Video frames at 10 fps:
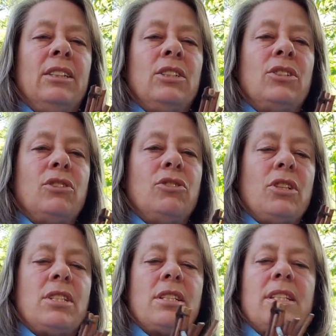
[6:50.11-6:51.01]
So
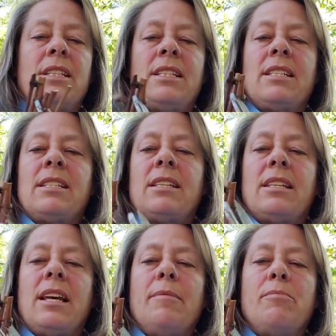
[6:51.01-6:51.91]
just
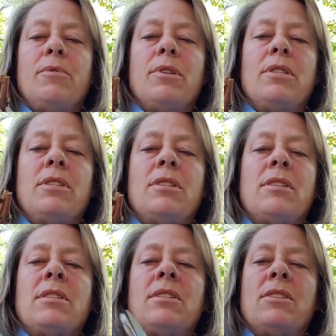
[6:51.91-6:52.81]
upwards
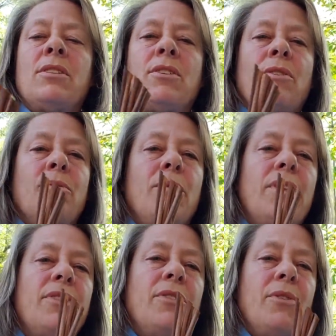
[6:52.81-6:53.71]

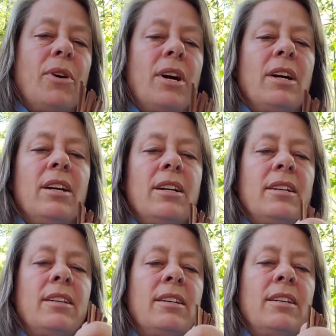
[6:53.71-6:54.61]
with your
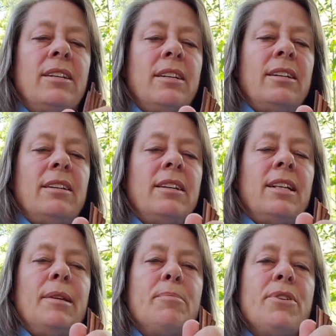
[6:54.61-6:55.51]

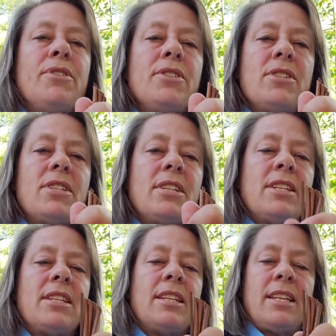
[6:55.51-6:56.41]
clippers,
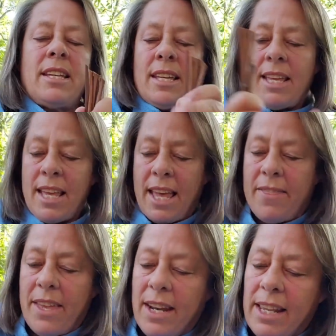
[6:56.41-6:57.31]
and
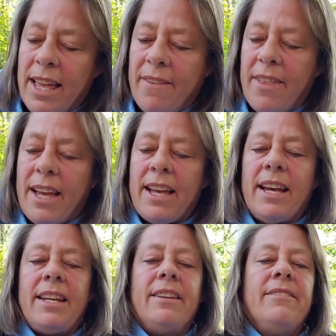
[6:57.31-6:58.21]
then it'll have that
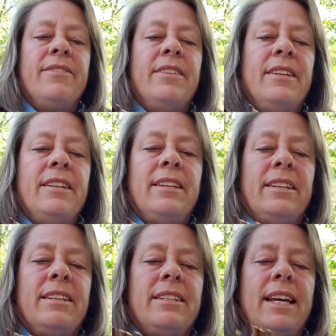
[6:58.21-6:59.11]
kind of
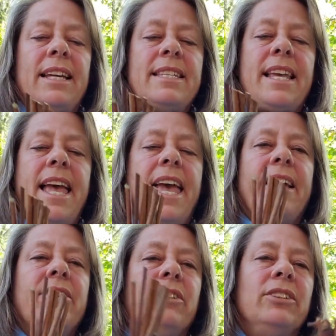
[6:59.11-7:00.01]
nice
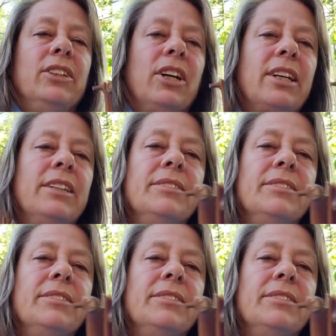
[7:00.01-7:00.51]
angled look.